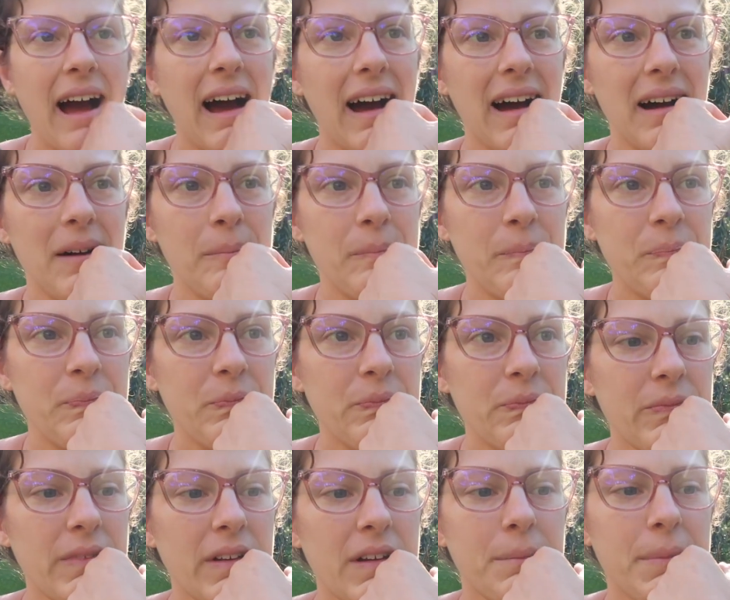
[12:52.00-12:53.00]

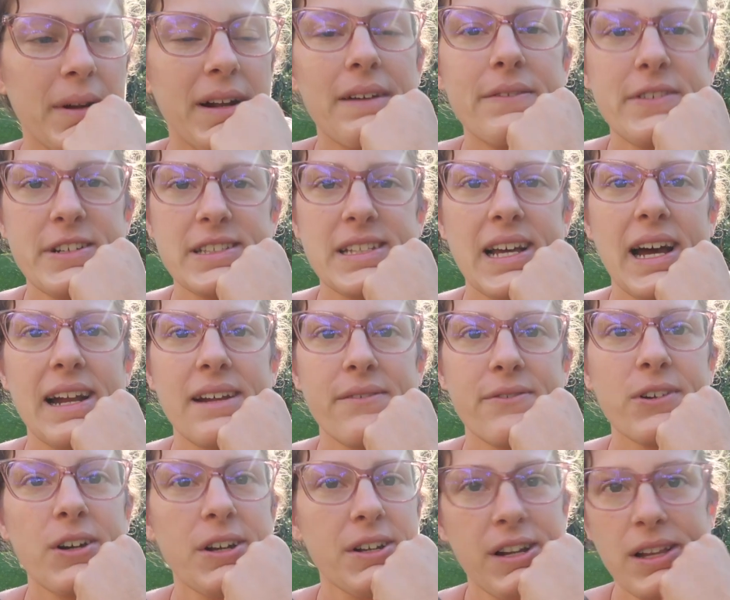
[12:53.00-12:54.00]
But I've just kind
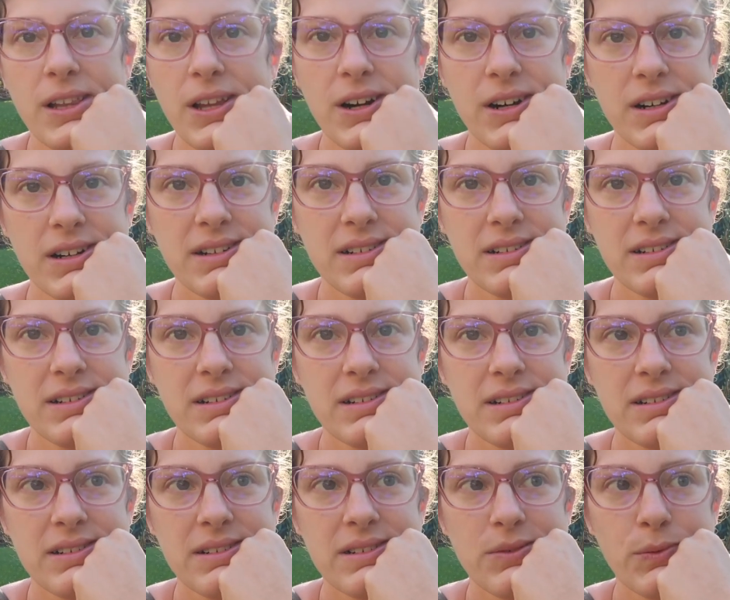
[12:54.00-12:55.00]
of gotten along
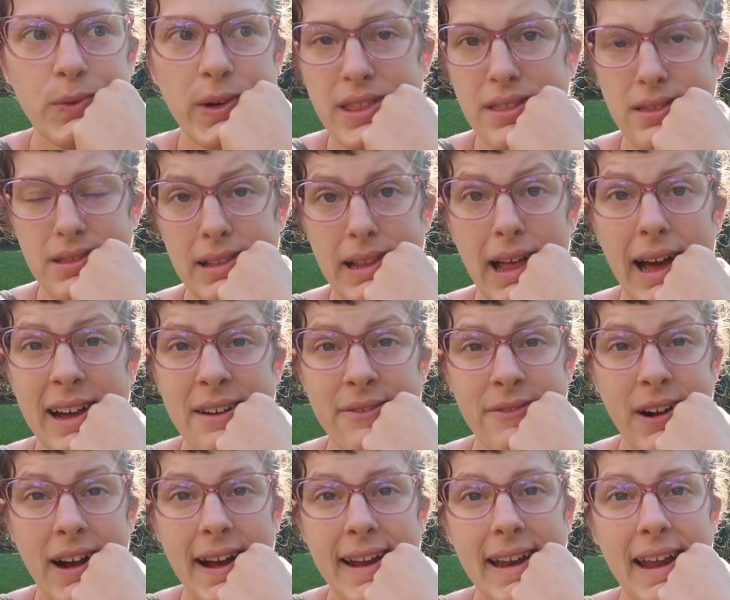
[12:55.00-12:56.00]
with life
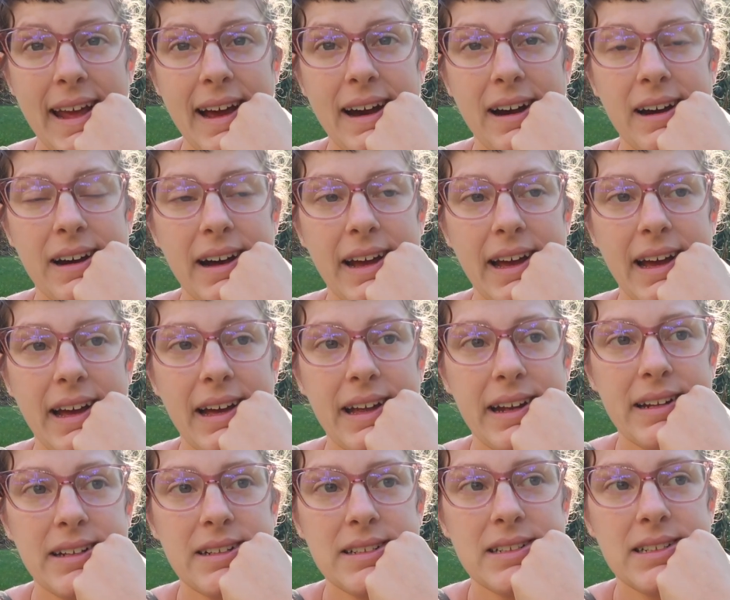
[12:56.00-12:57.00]
right now,
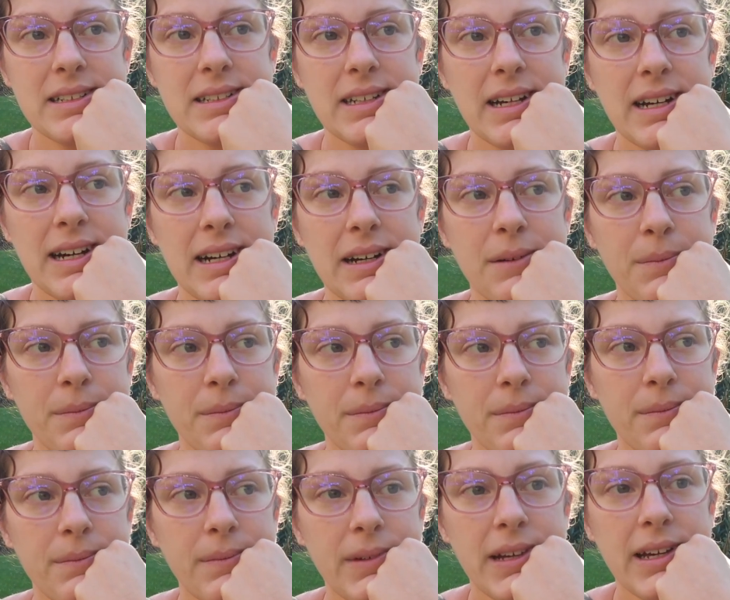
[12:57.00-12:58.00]
and
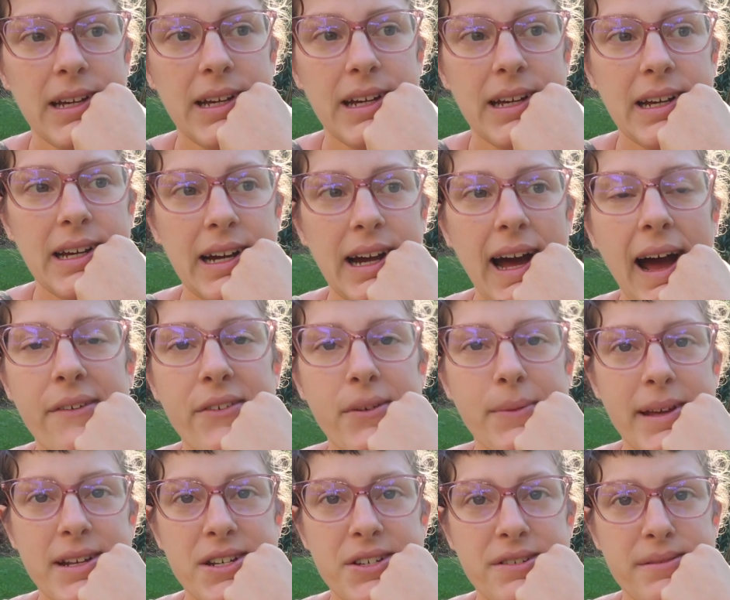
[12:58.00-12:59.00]
haven't
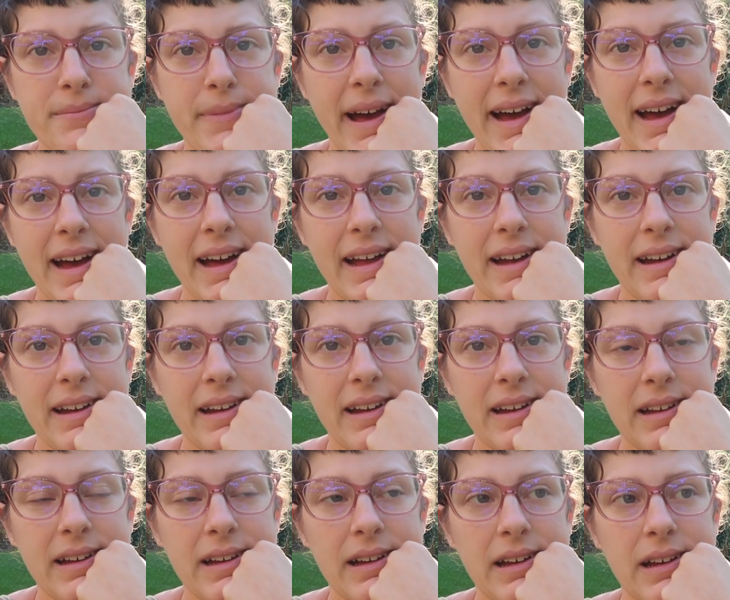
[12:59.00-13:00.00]
been too bad,
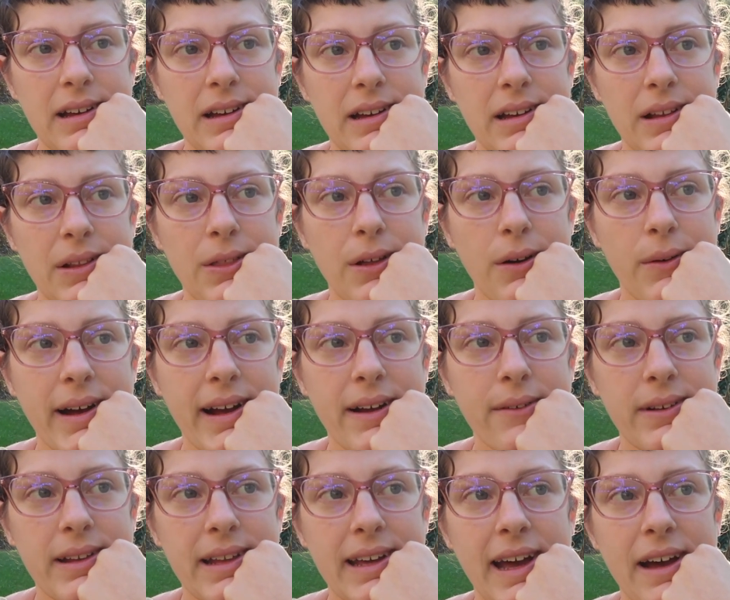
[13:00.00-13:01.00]
though I
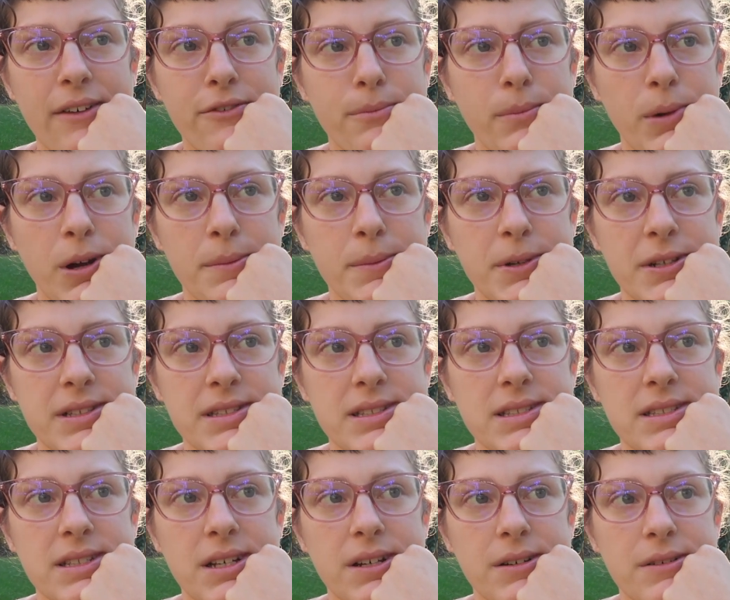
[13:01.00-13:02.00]
really have moments
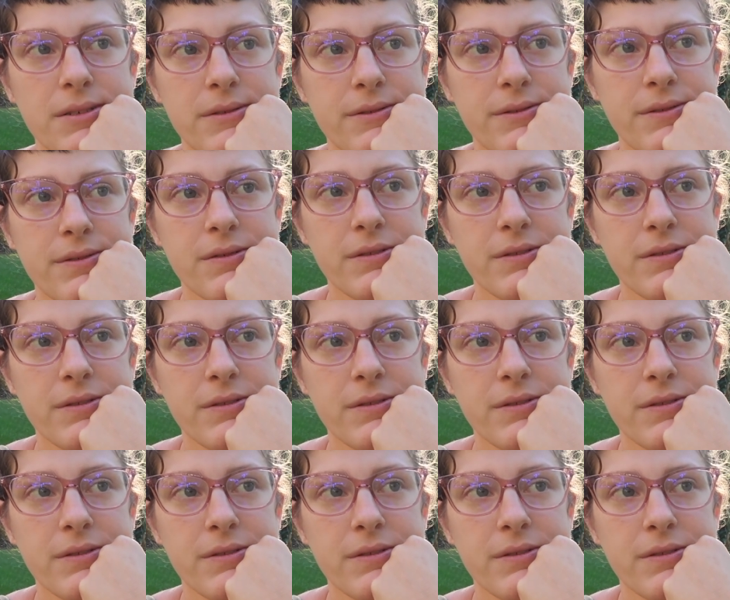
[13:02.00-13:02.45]
of